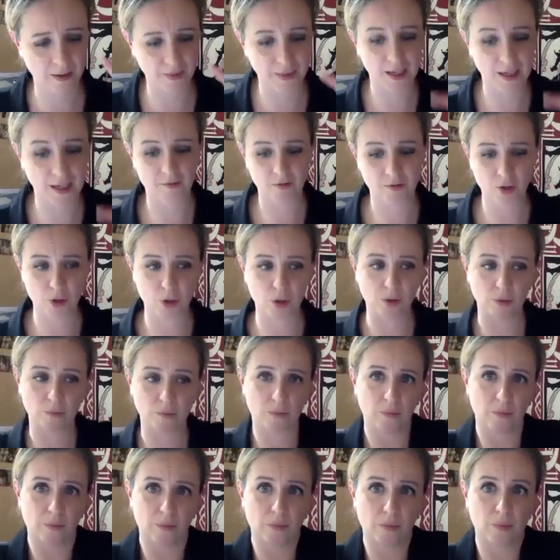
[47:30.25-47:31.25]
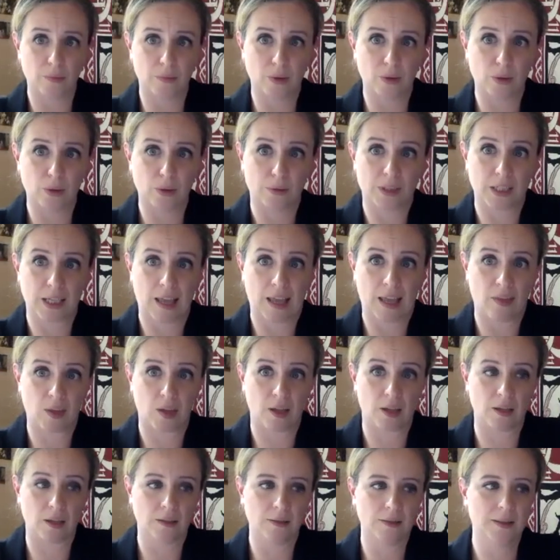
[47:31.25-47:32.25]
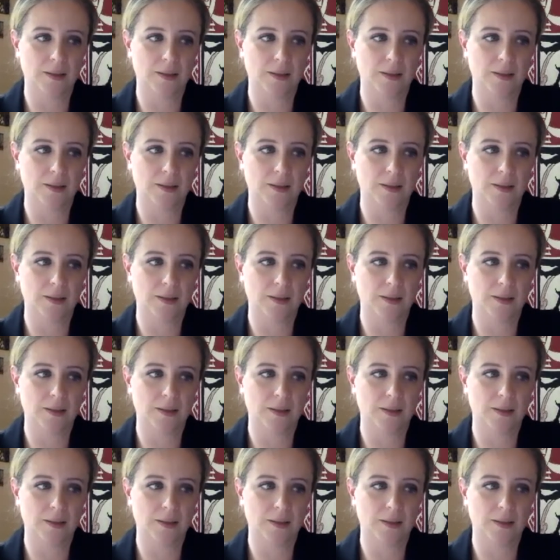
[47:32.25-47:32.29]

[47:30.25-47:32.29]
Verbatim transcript: in that room all together